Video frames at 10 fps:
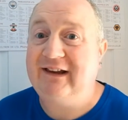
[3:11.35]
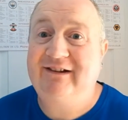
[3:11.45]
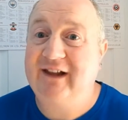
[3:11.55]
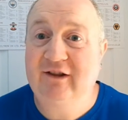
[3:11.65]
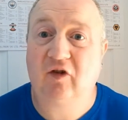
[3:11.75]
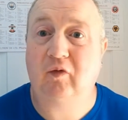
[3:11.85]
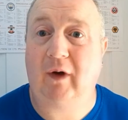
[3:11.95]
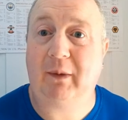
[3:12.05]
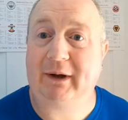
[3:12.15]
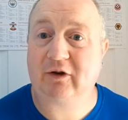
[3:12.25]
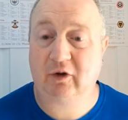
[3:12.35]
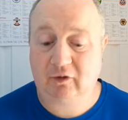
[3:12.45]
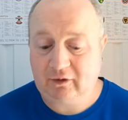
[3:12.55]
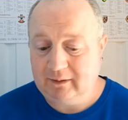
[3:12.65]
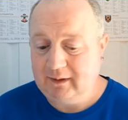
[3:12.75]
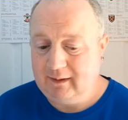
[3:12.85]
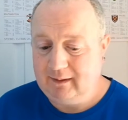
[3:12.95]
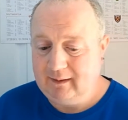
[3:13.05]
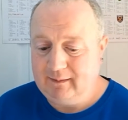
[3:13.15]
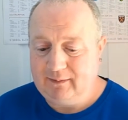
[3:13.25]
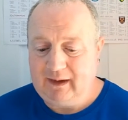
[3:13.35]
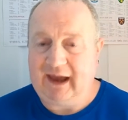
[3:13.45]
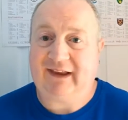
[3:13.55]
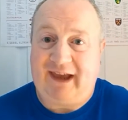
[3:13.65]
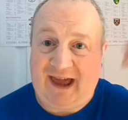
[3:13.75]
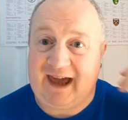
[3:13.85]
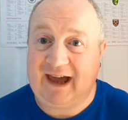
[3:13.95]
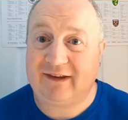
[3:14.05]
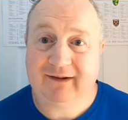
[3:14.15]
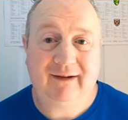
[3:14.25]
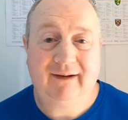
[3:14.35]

skilled as well when he does. He can head.